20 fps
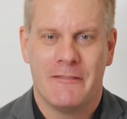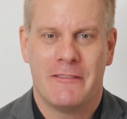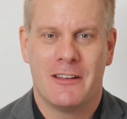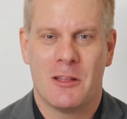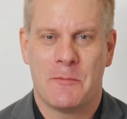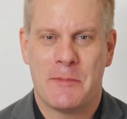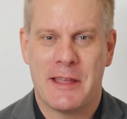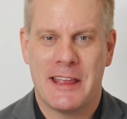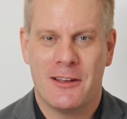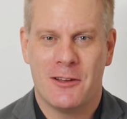
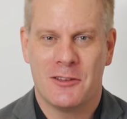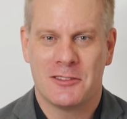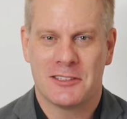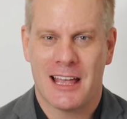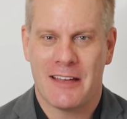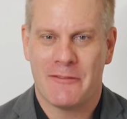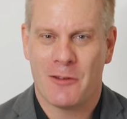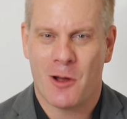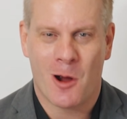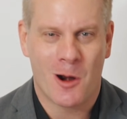Filipinos
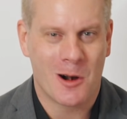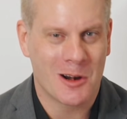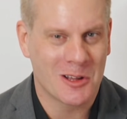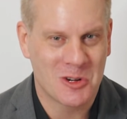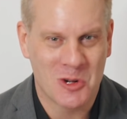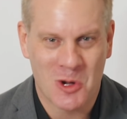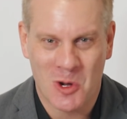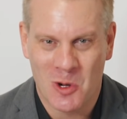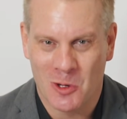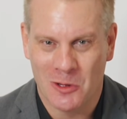have a heart of
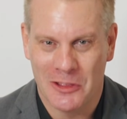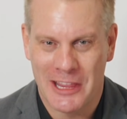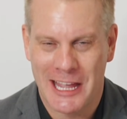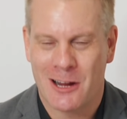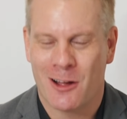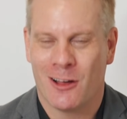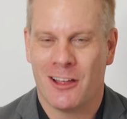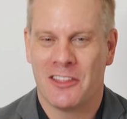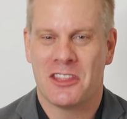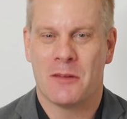gold. They
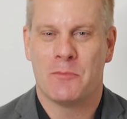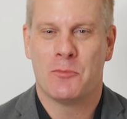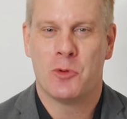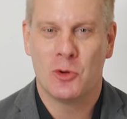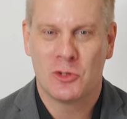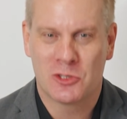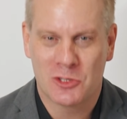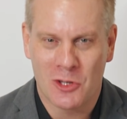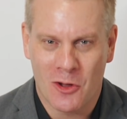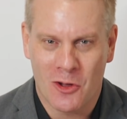call it the
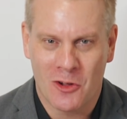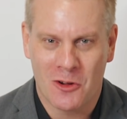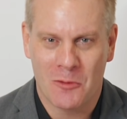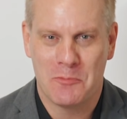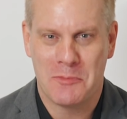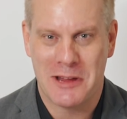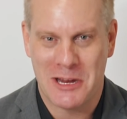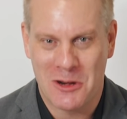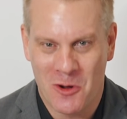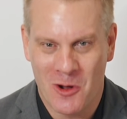Pusong
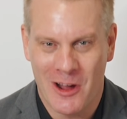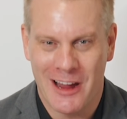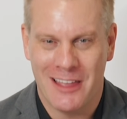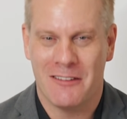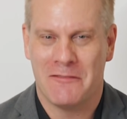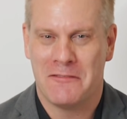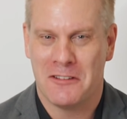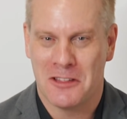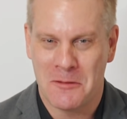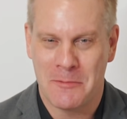Pinoy,
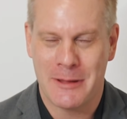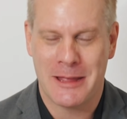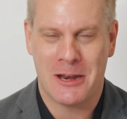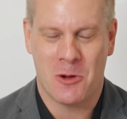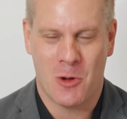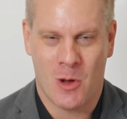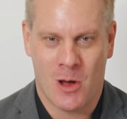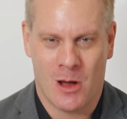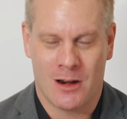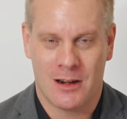the
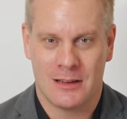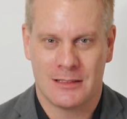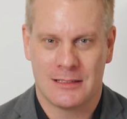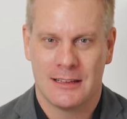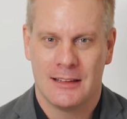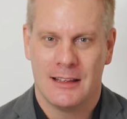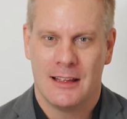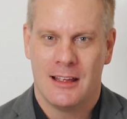Filipino heart.